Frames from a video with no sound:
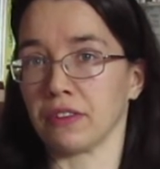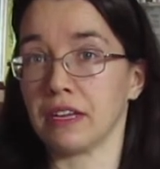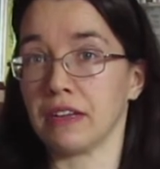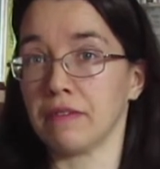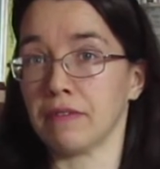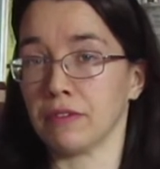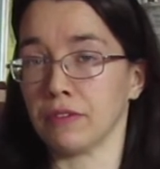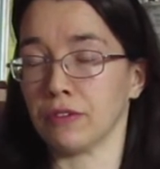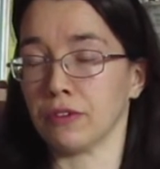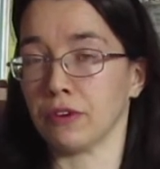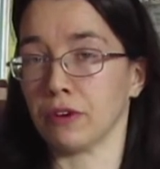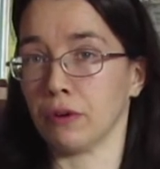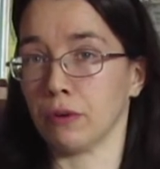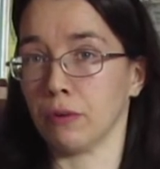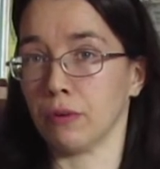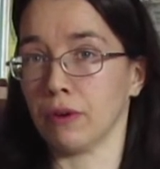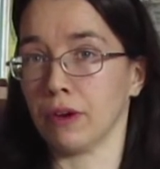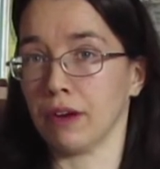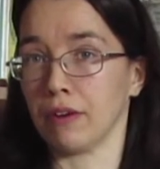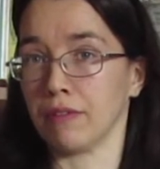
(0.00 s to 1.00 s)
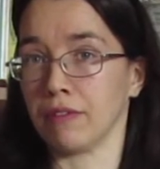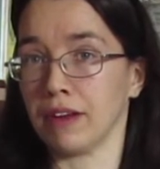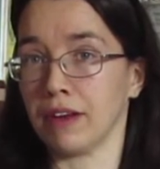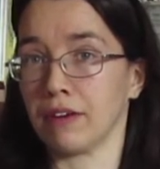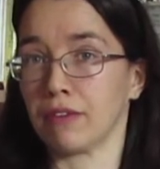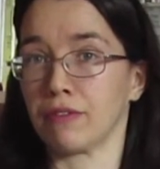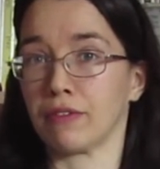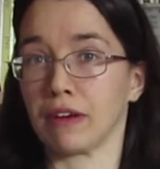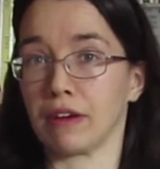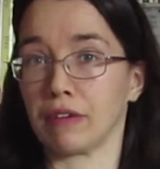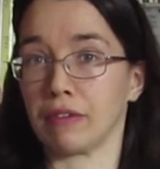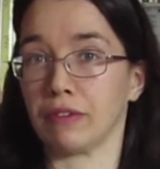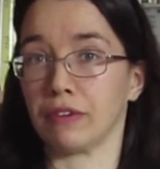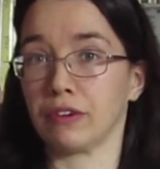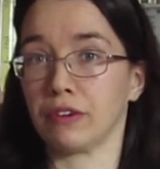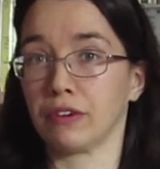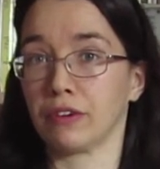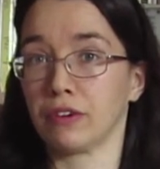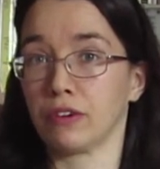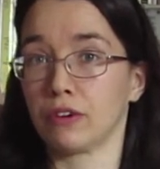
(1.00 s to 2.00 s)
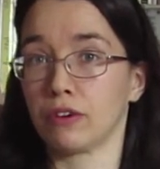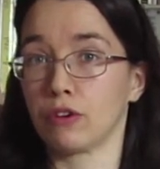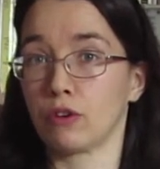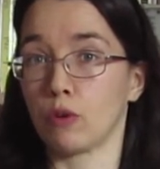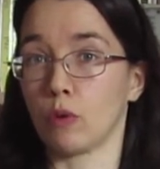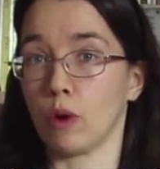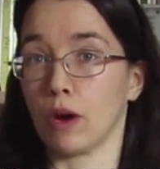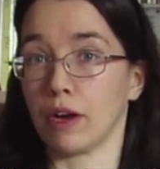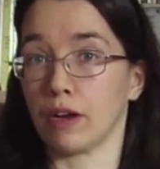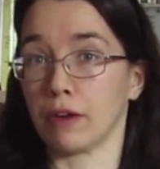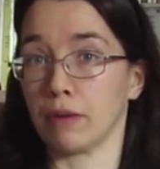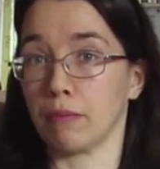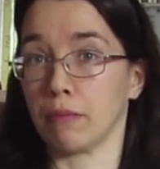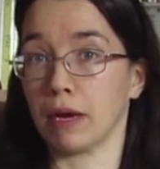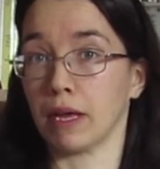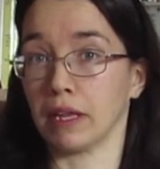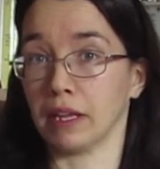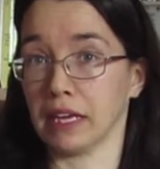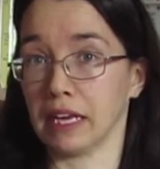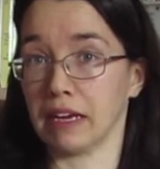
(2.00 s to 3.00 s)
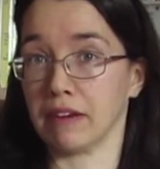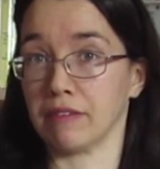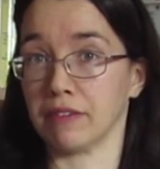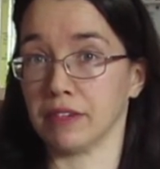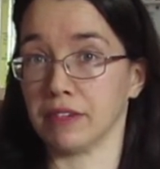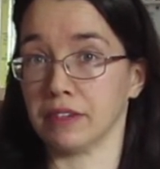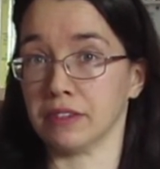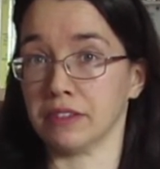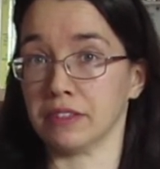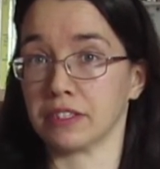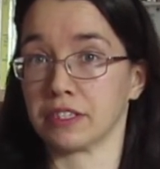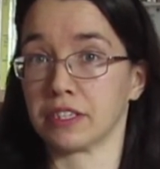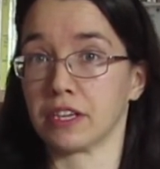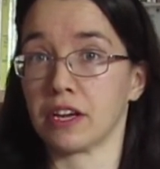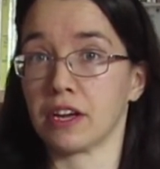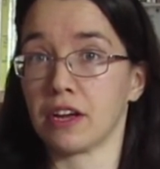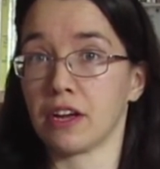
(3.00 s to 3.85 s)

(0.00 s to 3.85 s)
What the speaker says: even though I've now found quite compelling evidence